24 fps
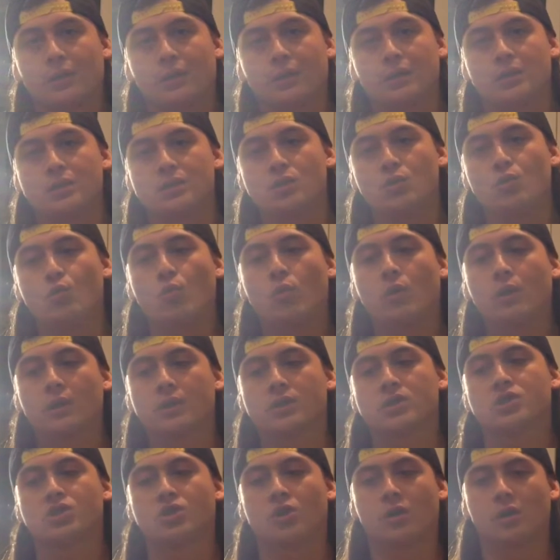it, because you want
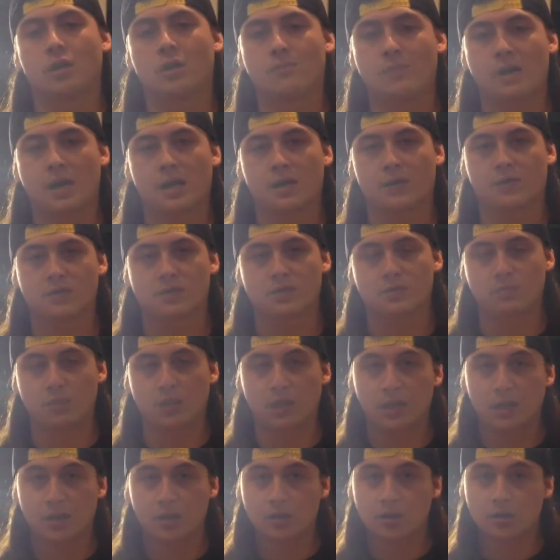a certain amount of
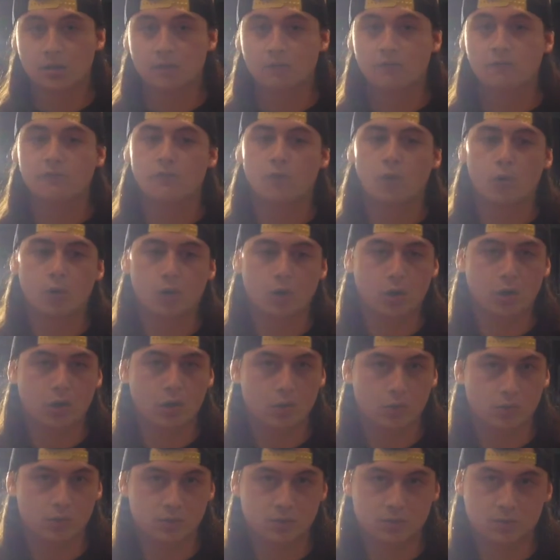speed for your
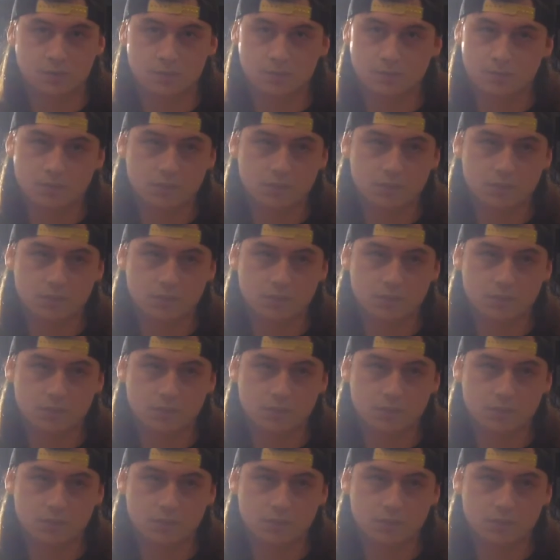O's.